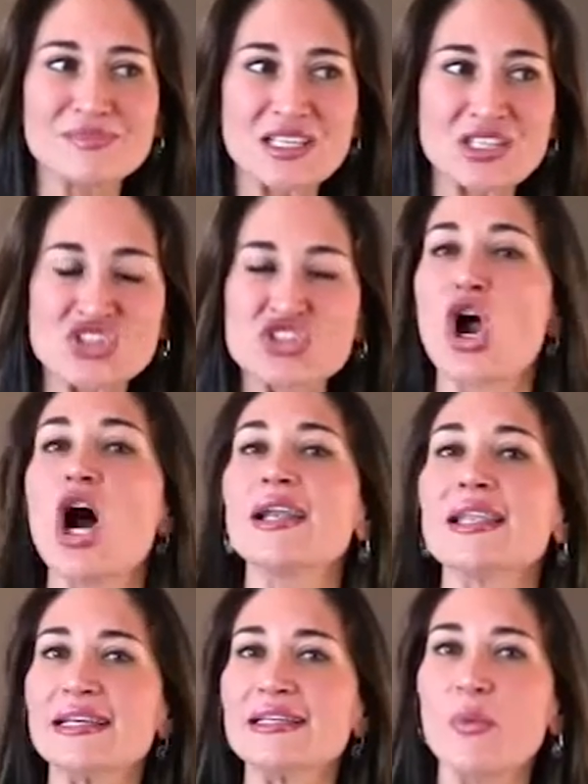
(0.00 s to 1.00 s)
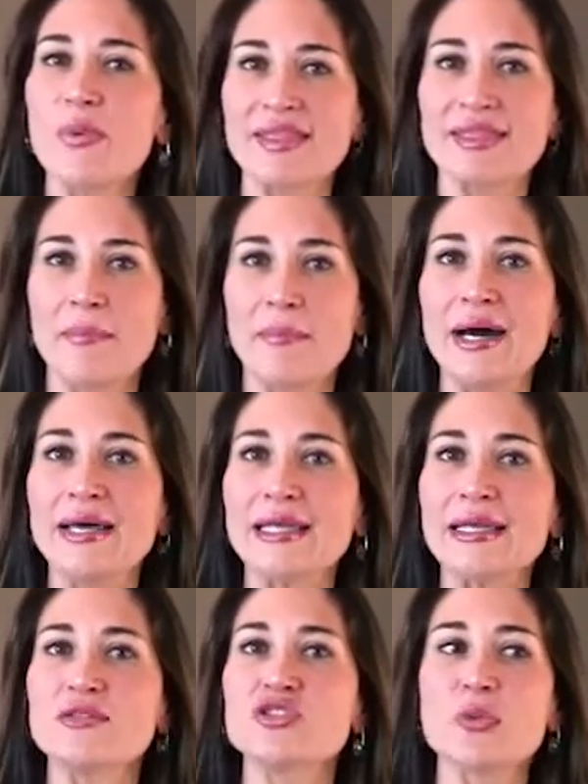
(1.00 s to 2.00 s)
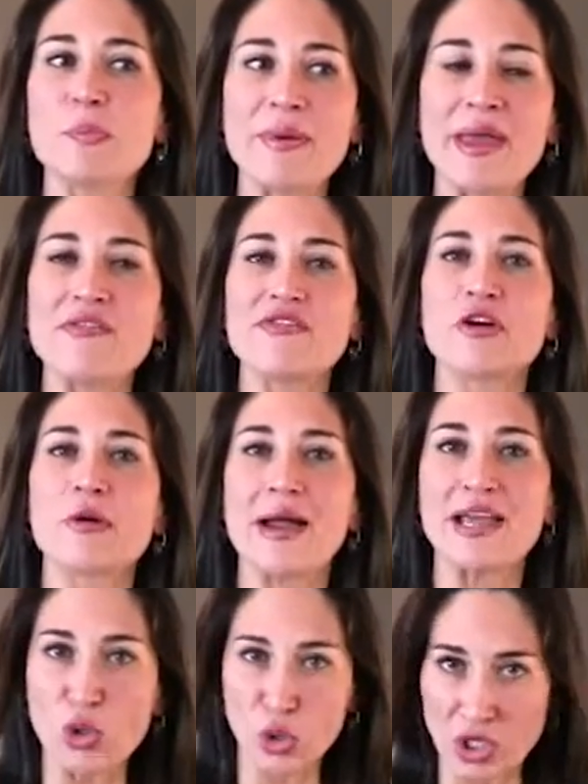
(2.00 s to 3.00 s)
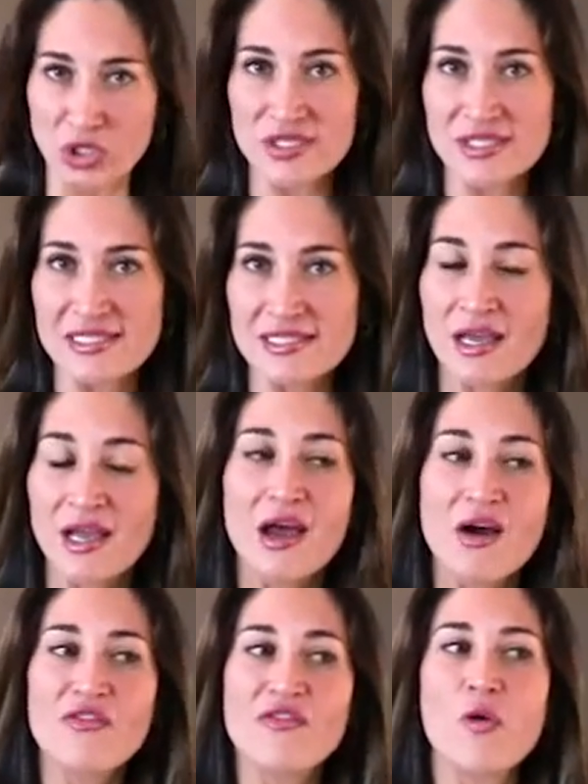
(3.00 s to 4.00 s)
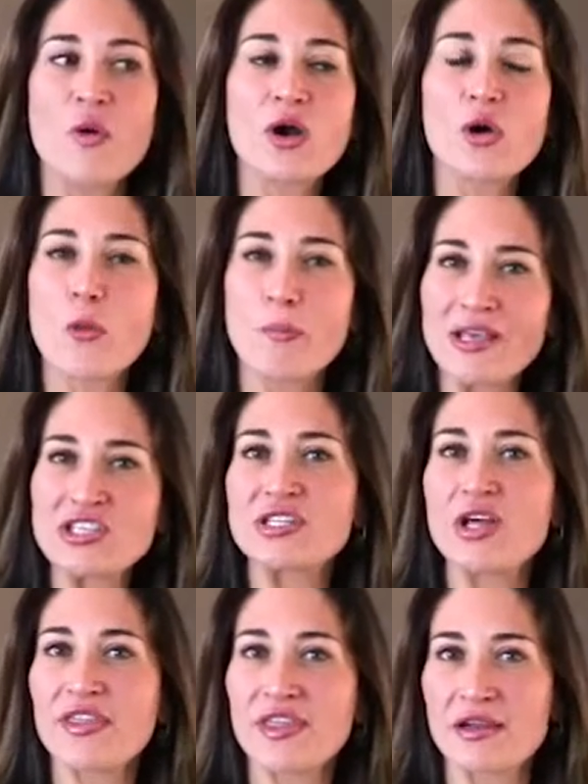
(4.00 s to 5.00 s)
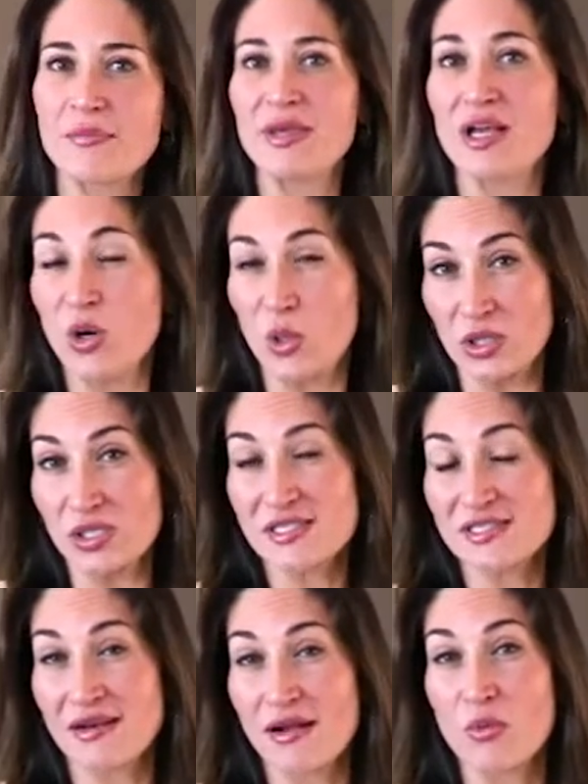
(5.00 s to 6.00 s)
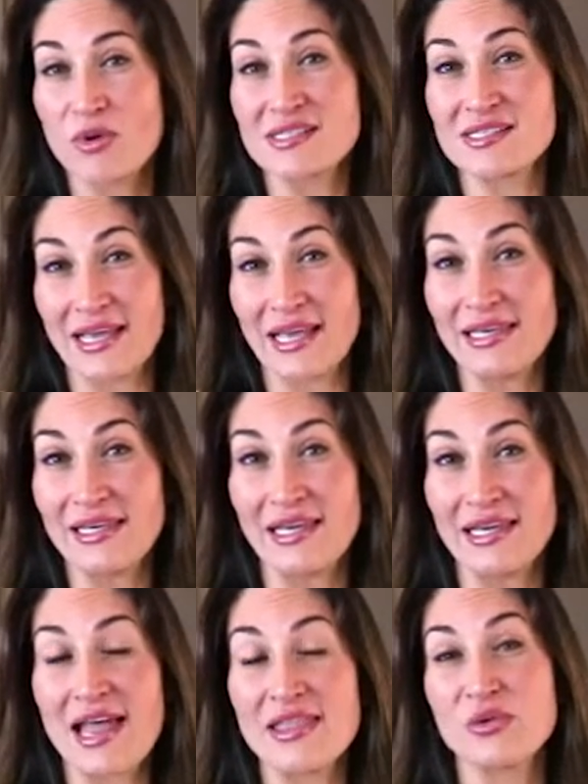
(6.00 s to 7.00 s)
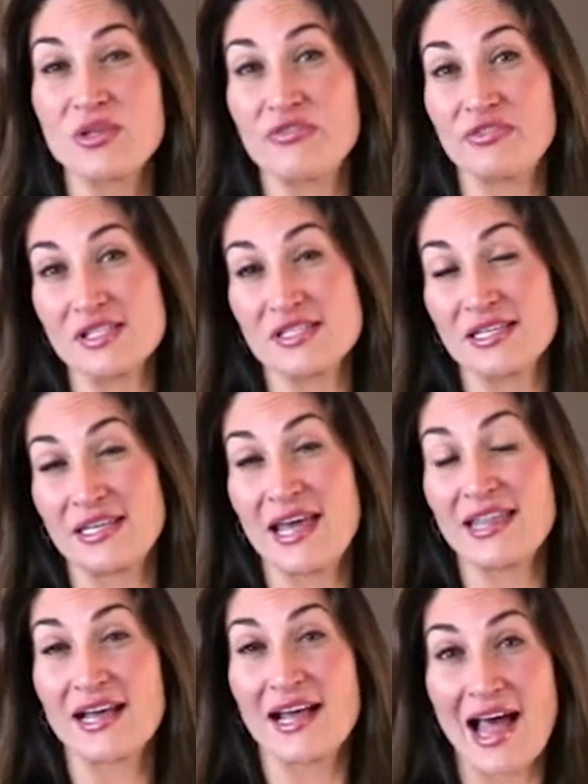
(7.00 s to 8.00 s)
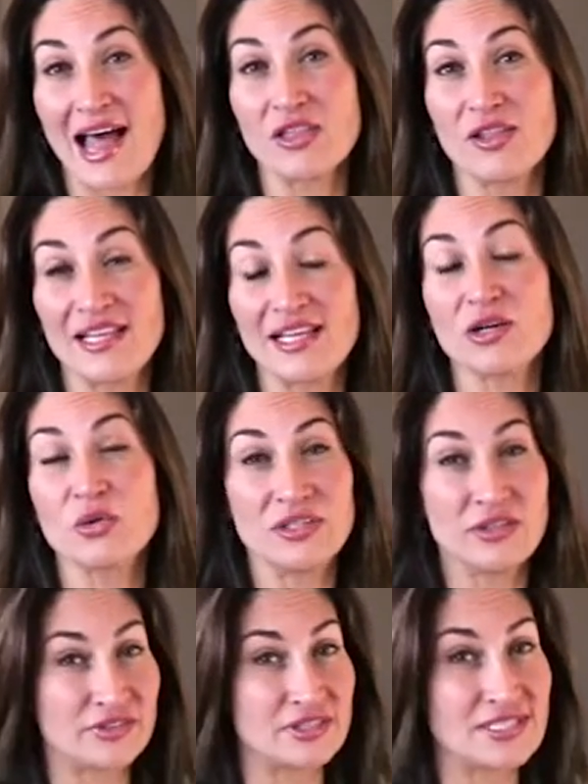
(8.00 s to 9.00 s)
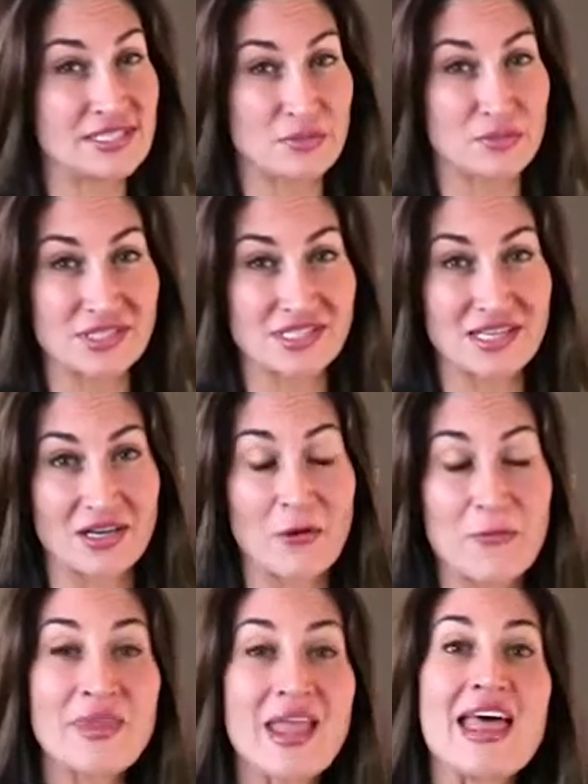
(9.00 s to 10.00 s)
struggling with the money to pay for my course, for occupational therapy course that I was taking at the university, at the Catholic University in Brazil.